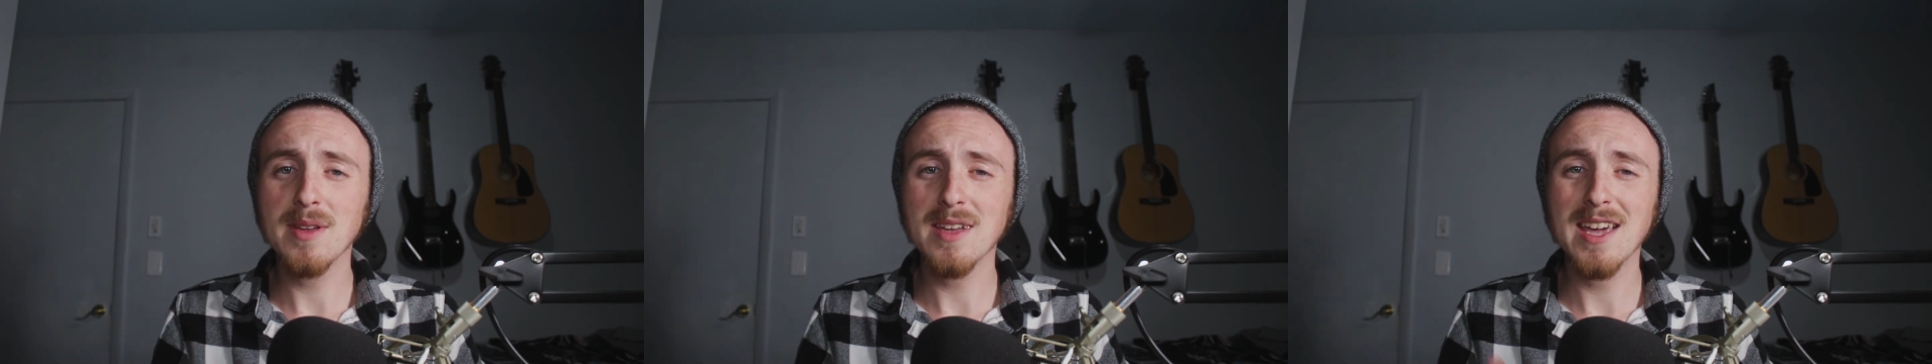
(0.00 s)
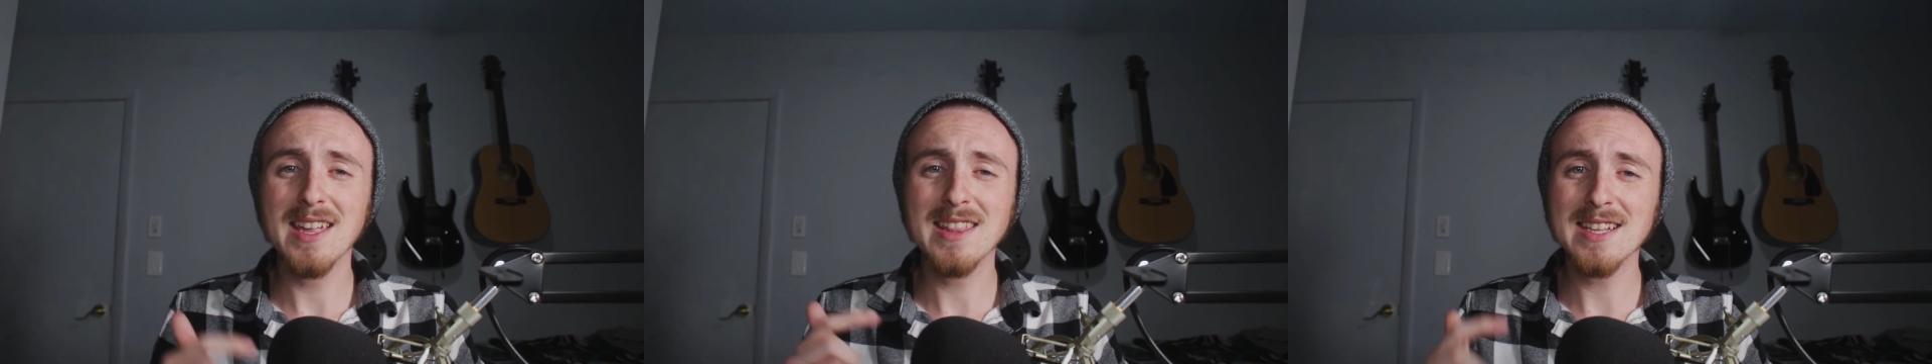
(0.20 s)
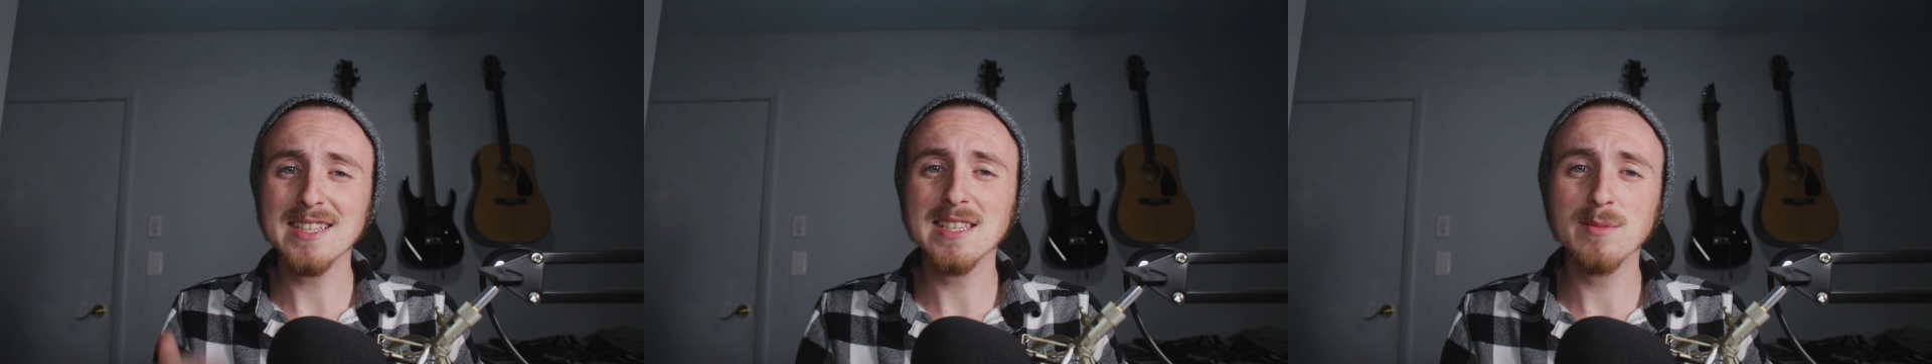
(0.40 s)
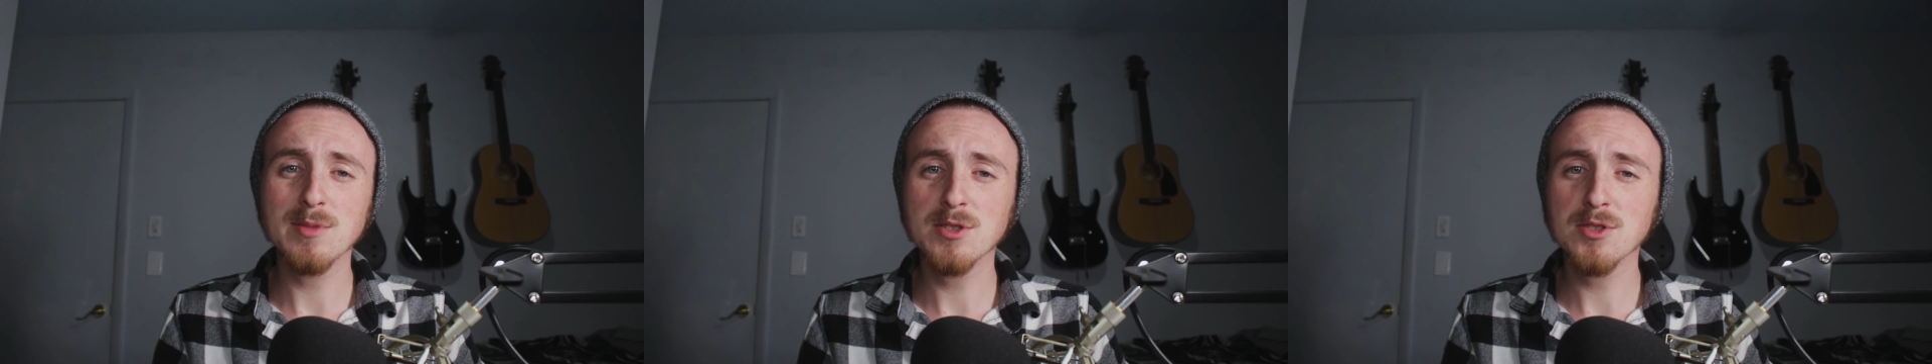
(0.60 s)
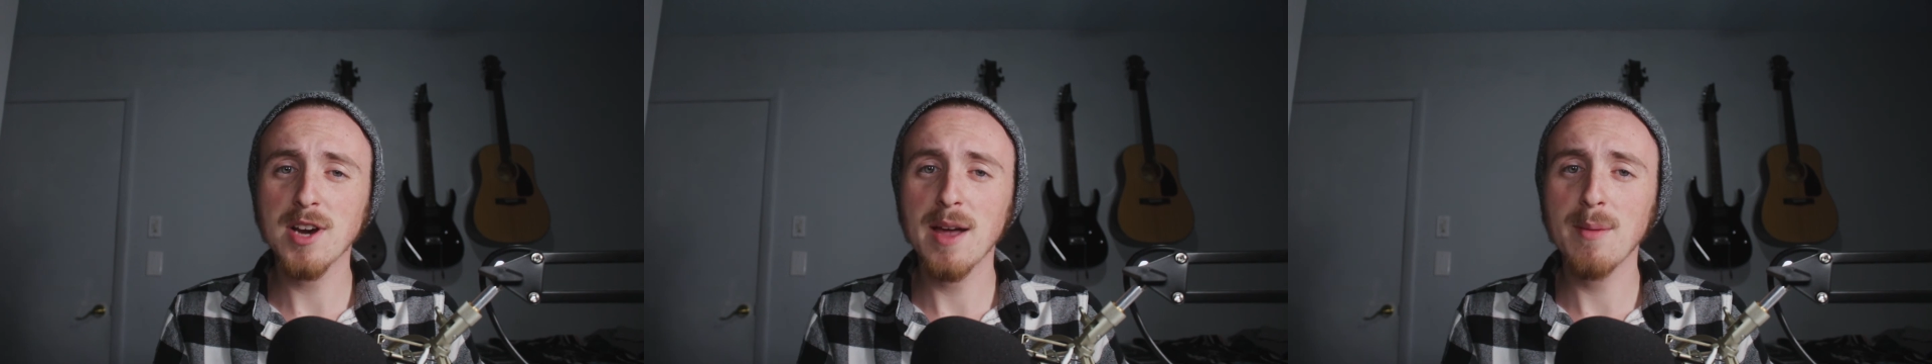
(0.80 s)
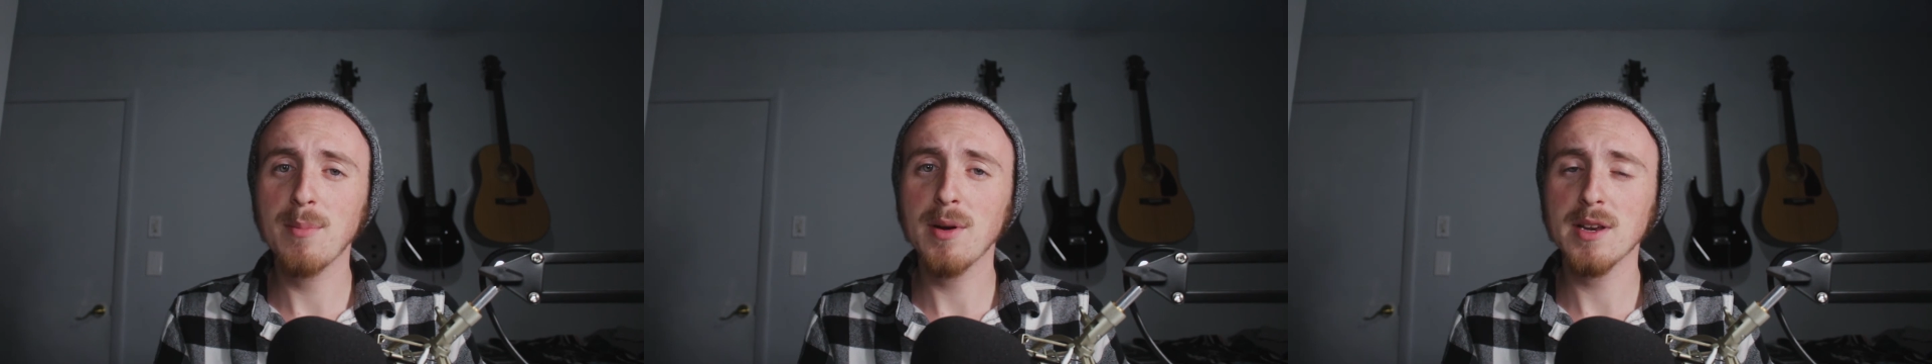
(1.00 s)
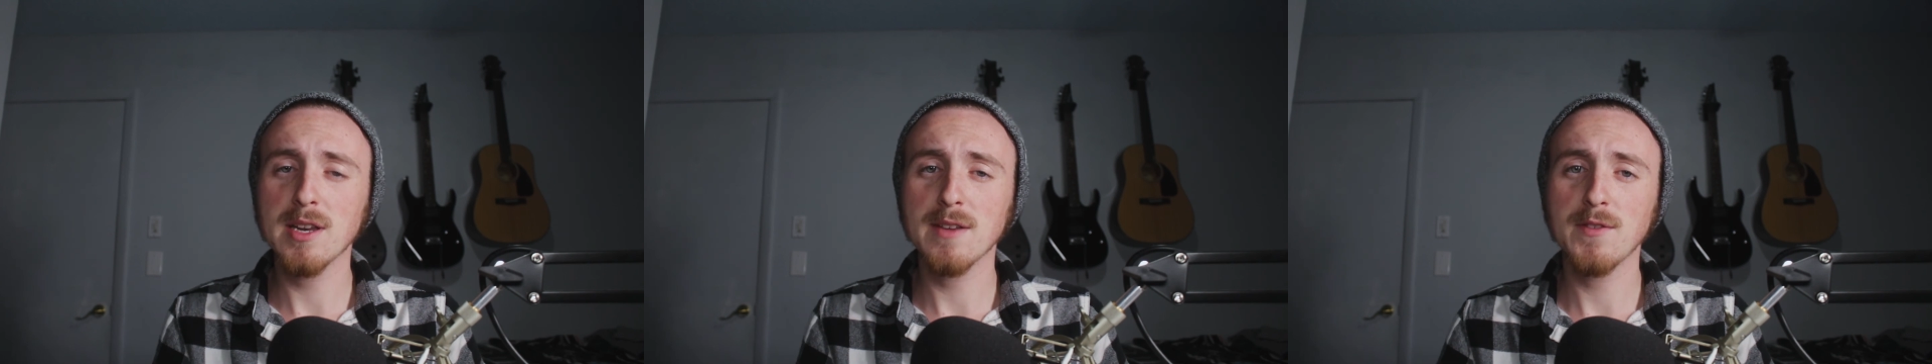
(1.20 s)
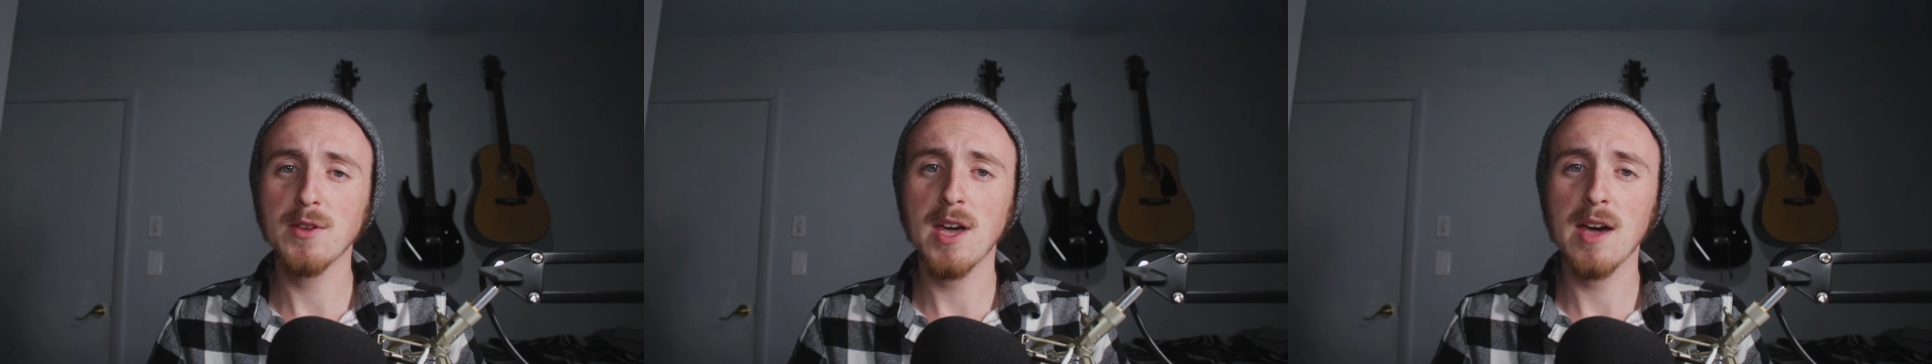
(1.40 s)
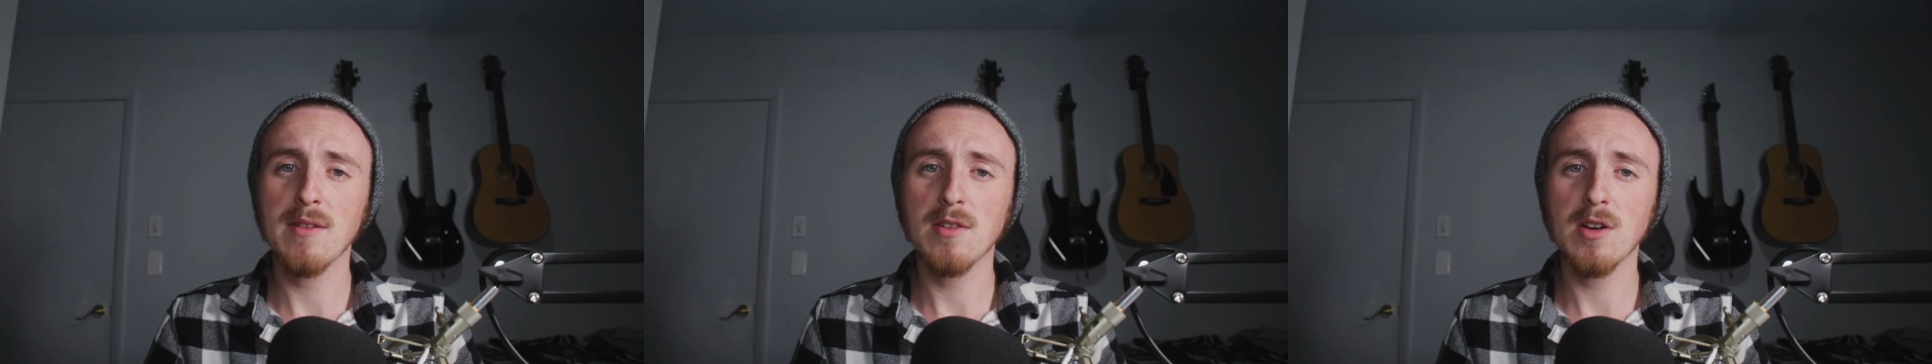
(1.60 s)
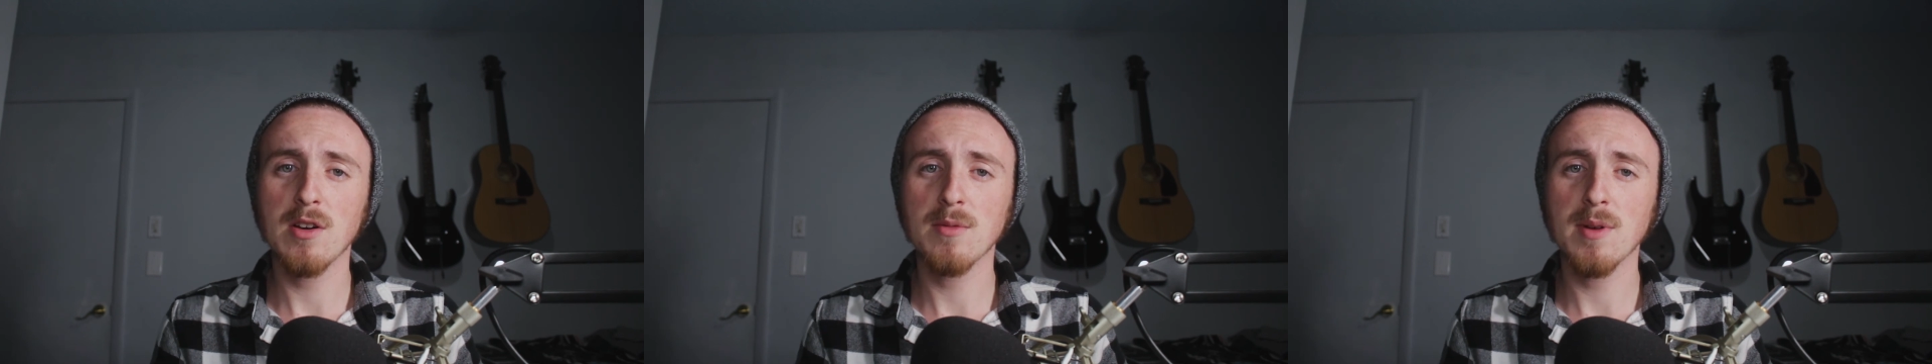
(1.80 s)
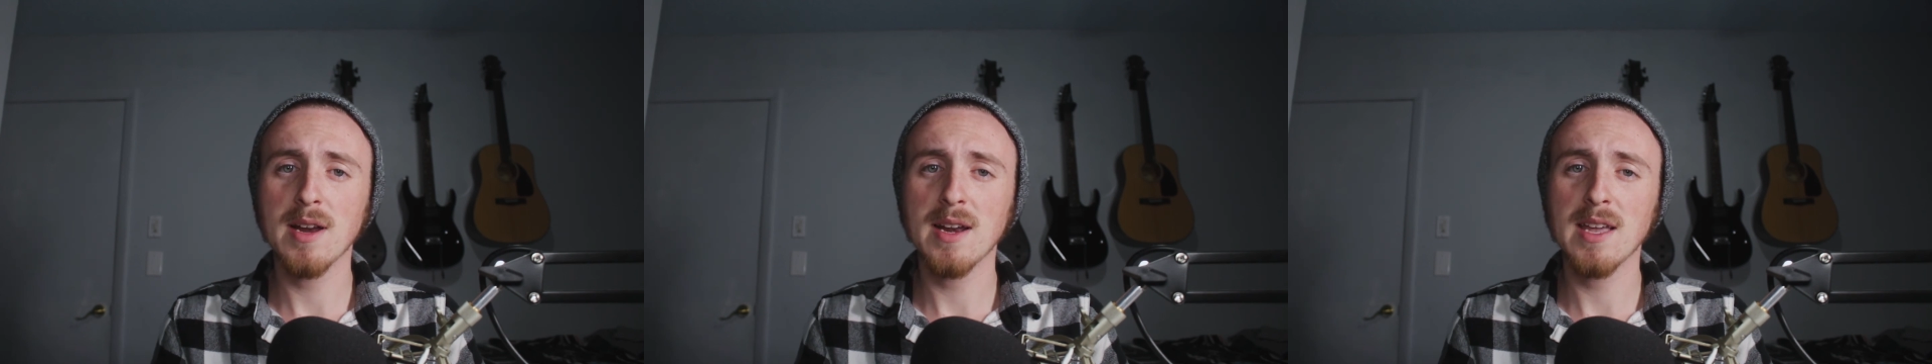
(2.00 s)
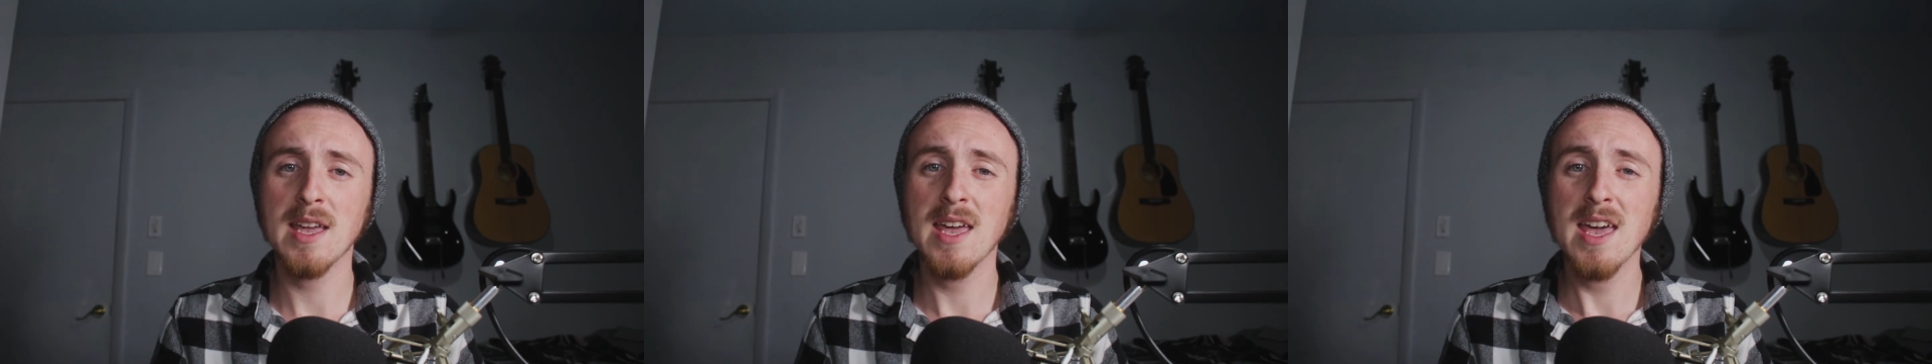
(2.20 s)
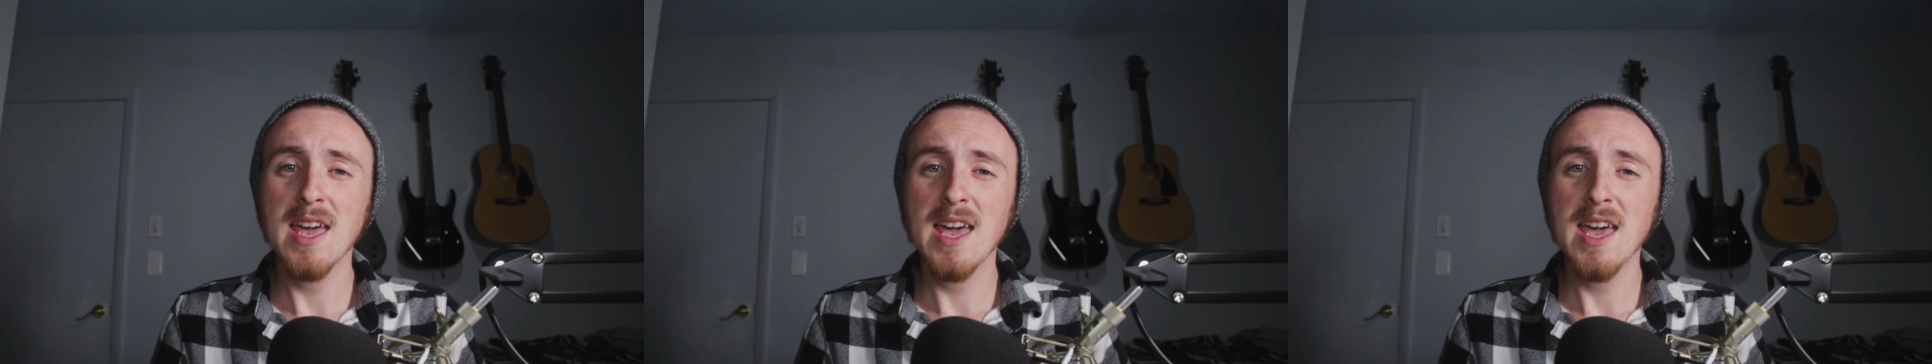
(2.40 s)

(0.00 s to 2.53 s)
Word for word: hit that subscribe button if you haven't already,